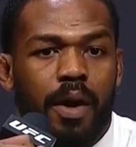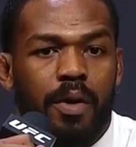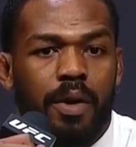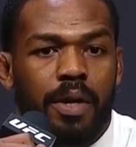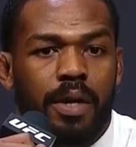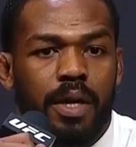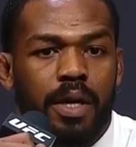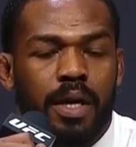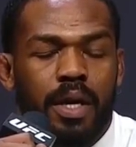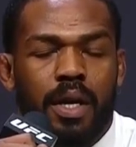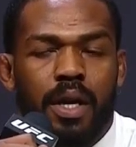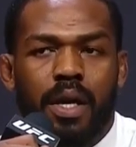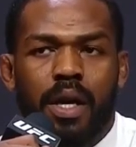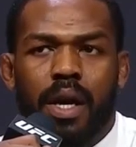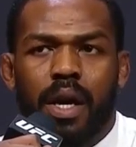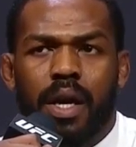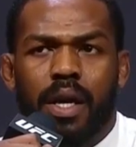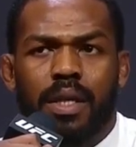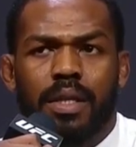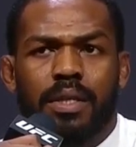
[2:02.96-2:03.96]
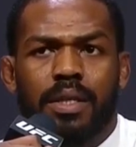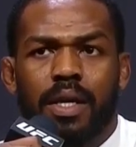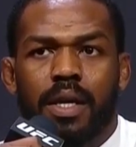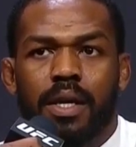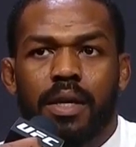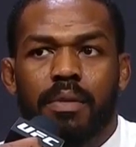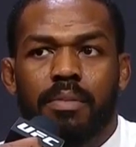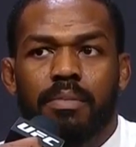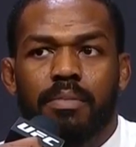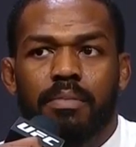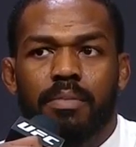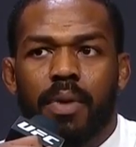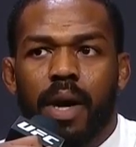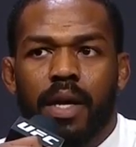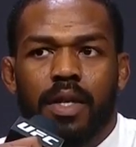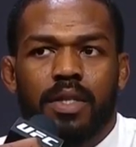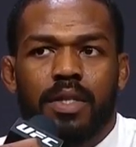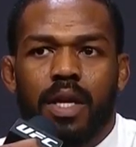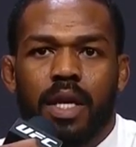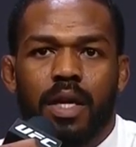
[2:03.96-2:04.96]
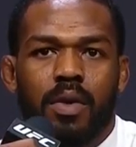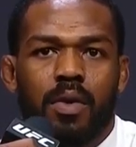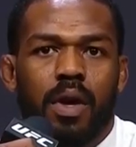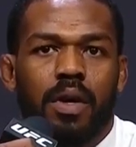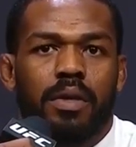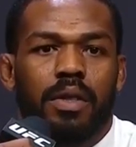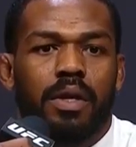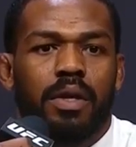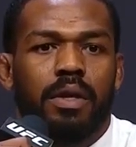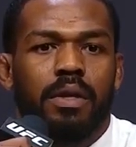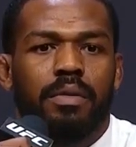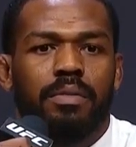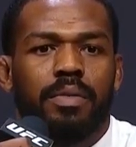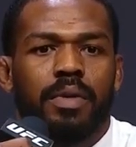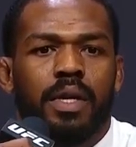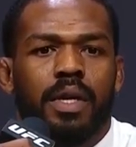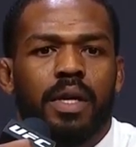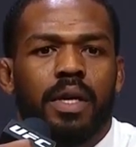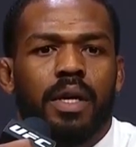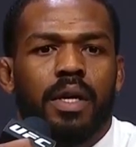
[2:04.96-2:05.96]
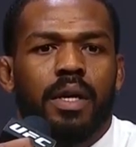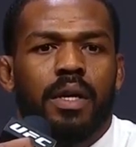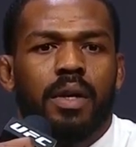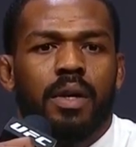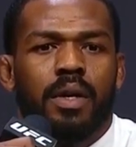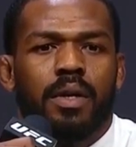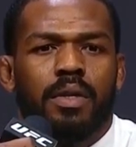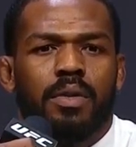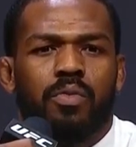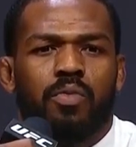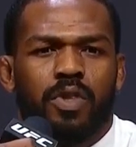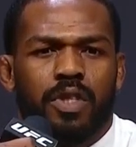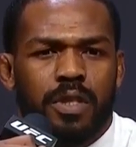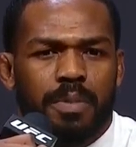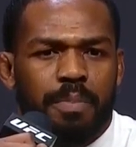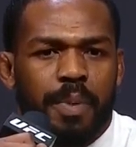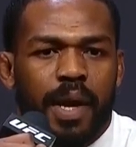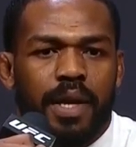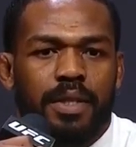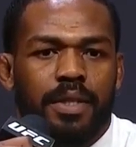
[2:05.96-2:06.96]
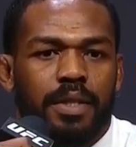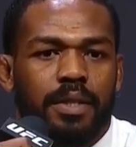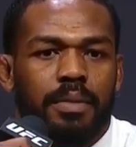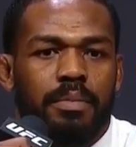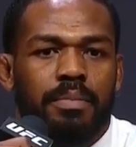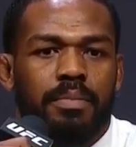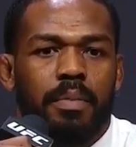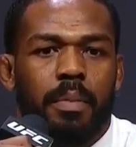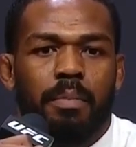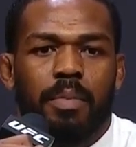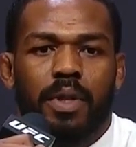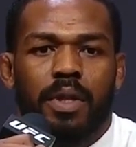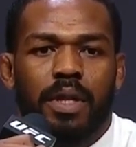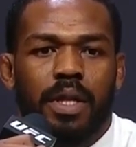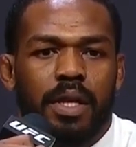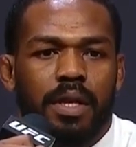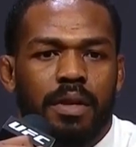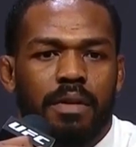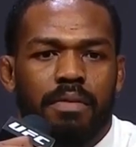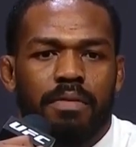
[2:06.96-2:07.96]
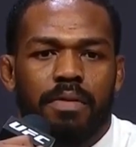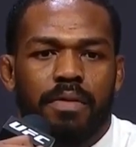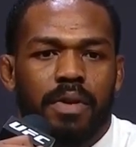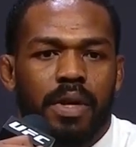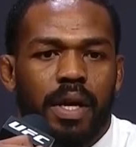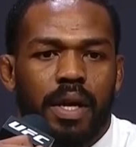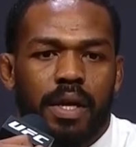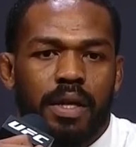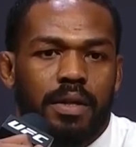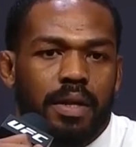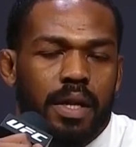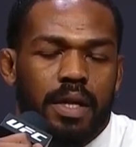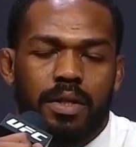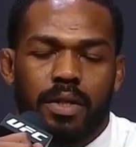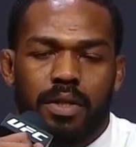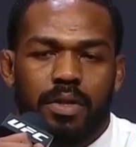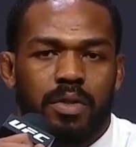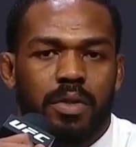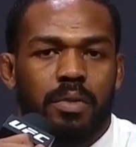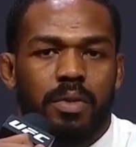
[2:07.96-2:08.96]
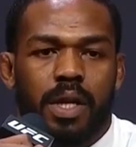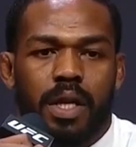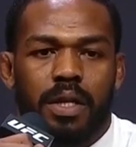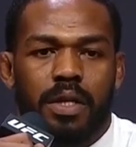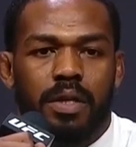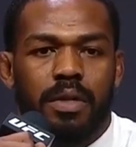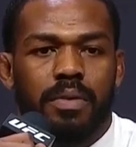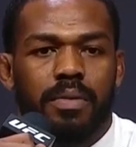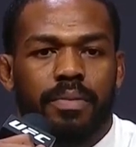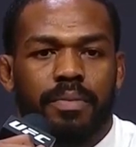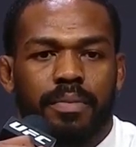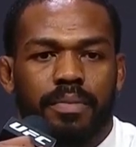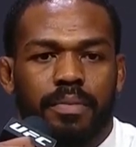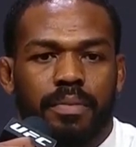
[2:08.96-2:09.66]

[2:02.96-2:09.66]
power. And I just gotta go out there, respect him, believe, and just do what I do.